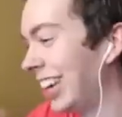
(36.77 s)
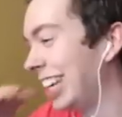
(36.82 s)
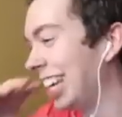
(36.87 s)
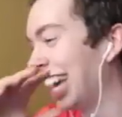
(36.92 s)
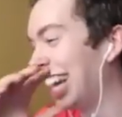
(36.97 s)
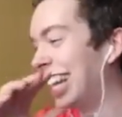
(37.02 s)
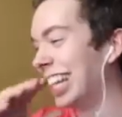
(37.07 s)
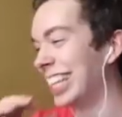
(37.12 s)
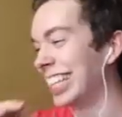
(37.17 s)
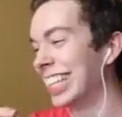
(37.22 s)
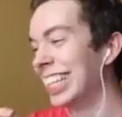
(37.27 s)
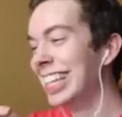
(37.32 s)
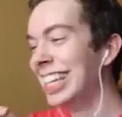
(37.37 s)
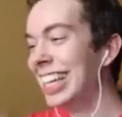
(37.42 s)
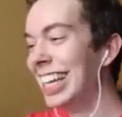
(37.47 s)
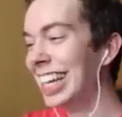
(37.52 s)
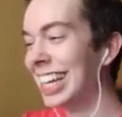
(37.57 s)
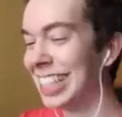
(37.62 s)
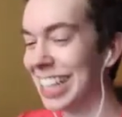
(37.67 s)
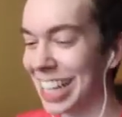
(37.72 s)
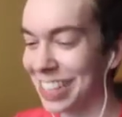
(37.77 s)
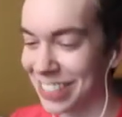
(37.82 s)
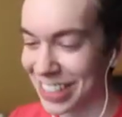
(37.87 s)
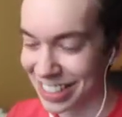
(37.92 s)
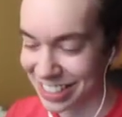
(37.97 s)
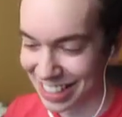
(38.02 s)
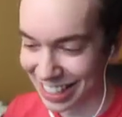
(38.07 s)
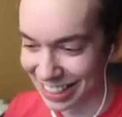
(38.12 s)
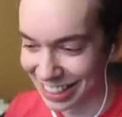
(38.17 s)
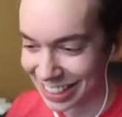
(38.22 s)
let me get it. Take me
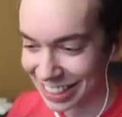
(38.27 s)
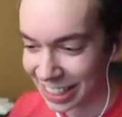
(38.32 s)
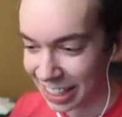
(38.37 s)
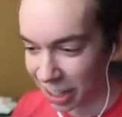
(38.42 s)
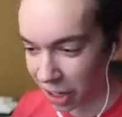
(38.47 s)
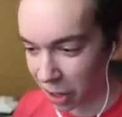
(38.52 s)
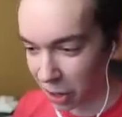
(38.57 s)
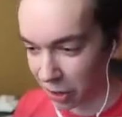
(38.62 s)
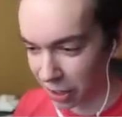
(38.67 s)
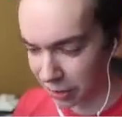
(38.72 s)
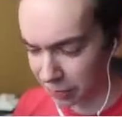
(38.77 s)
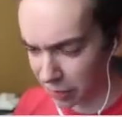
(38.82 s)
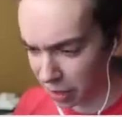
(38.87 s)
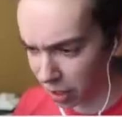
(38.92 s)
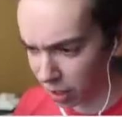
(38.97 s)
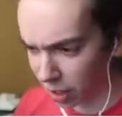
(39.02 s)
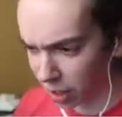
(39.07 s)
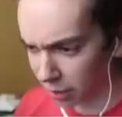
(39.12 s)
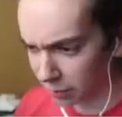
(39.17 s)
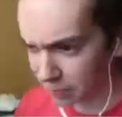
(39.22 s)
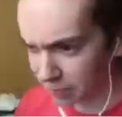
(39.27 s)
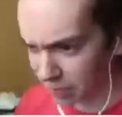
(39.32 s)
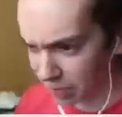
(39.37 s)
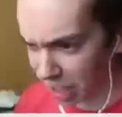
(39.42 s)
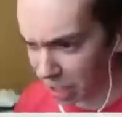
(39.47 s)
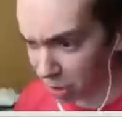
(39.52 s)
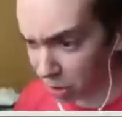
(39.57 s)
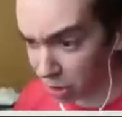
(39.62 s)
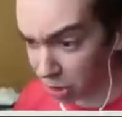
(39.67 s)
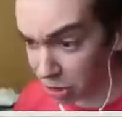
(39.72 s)
a second. Alright, uh
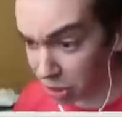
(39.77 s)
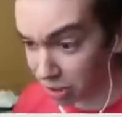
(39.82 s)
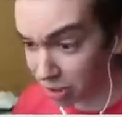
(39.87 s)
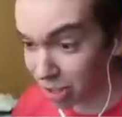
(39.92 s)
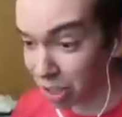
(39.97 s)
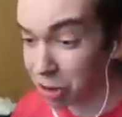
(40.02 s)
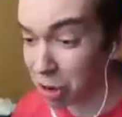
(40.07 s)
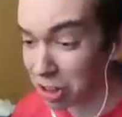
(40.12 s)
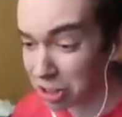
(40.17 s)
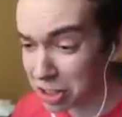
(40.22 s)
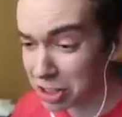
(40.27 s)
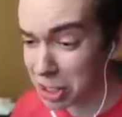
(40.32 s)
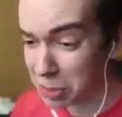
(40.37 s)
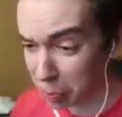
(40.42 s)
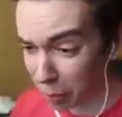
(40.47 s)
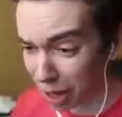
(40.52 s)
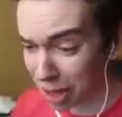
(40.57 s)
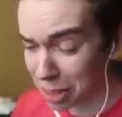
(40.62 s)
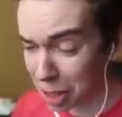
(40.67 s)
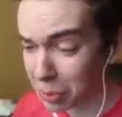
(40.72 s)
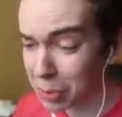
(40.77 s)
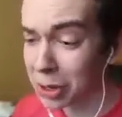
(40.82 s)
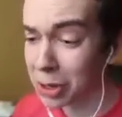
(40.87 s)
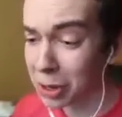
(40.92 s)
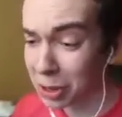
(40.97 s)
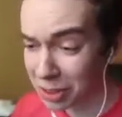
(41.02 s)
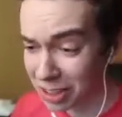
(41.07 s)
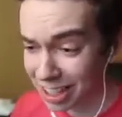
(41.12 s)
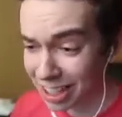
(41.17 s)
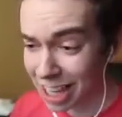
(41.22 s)
yeah, Russian the Russian spy. There we
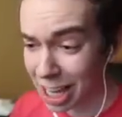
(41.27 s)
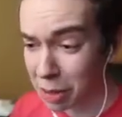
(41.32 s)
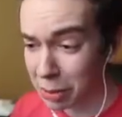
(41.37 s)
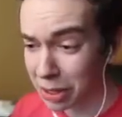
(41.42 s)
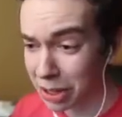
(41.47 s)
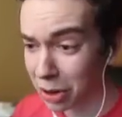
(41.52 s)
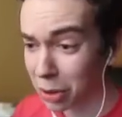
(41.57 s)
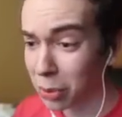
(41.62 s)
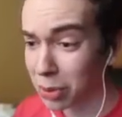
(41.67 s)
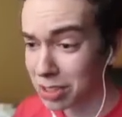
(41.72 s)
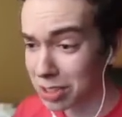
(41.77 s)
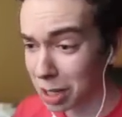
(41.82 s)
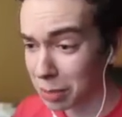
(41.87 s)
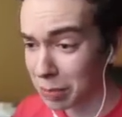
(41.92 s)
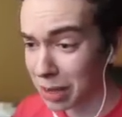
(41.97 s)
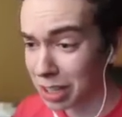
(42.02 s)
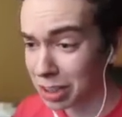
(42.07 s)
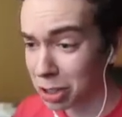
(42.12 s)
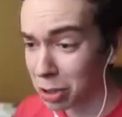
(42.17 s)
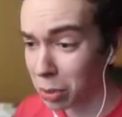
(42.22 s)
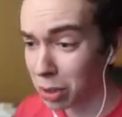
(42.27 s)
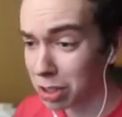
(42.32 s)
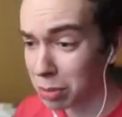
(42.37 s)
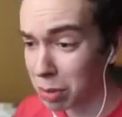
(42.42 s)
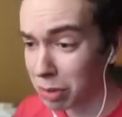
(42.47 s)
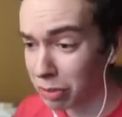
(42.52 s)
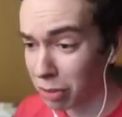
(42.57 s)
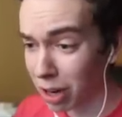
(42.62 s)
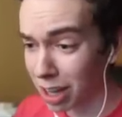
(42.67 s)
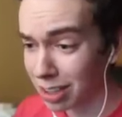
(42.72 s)
go. Here we go. What's up man? Do you want to
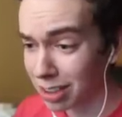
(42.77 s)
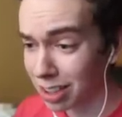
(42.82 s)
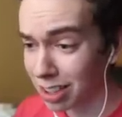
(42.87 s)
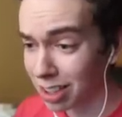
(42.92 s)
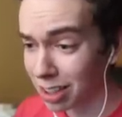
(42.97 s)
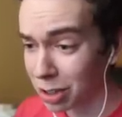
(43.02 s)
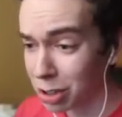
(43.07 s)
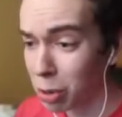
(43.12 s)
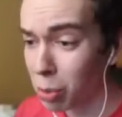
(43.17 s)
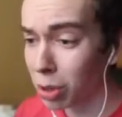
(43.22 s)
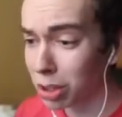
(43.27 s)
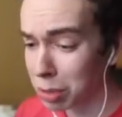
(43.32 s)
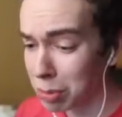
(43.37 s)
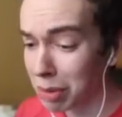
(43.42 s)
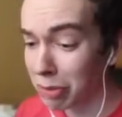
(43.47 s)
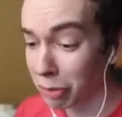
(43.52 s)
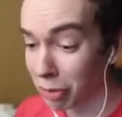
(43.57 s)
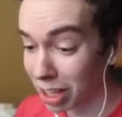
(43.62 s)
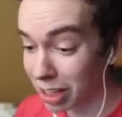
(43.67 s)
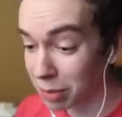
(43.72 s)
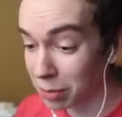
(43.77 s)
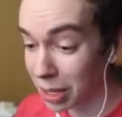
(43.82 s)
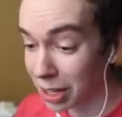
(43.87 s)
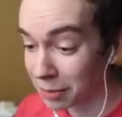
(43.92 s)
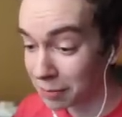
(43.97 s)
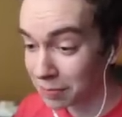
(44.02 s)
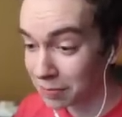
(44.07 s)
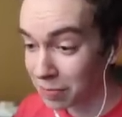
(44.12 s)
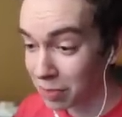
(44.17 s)
be friend? You want to be friend me?